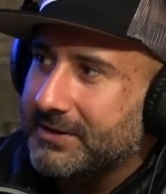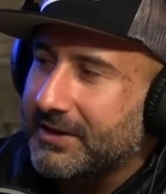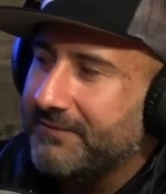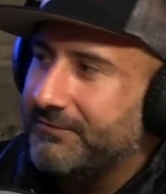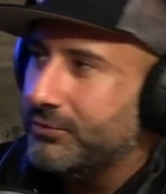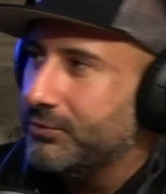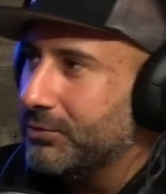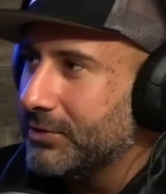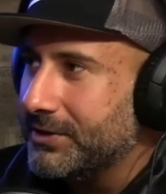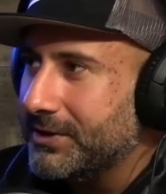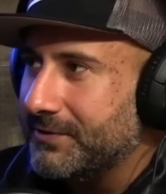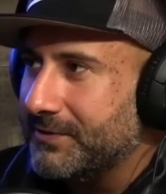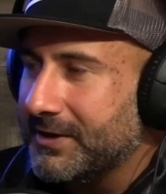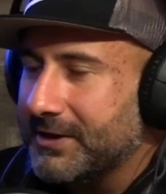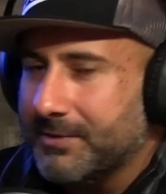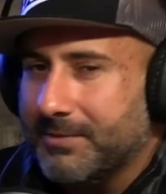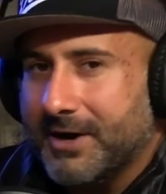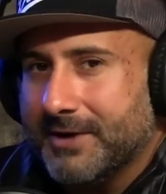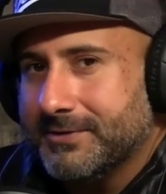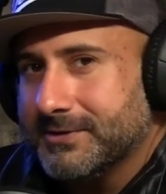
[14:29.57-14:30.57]
If you really
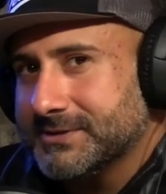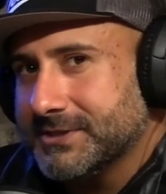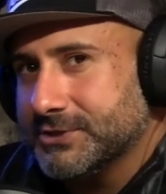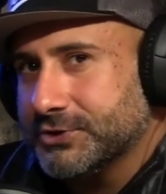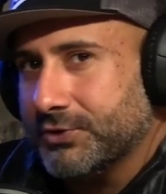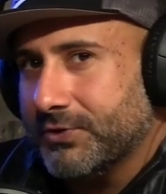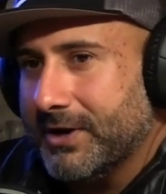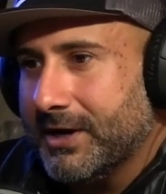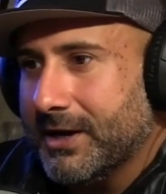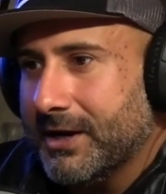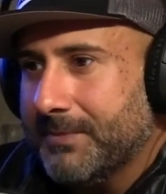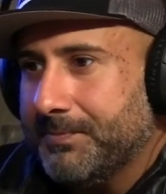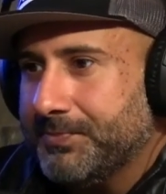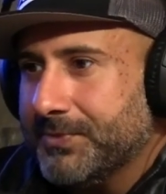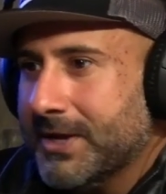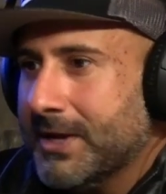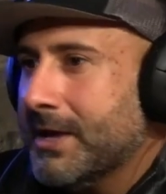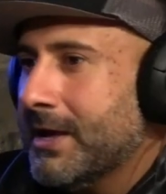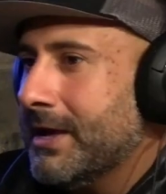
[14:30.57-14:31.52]
think about it, there's a tribe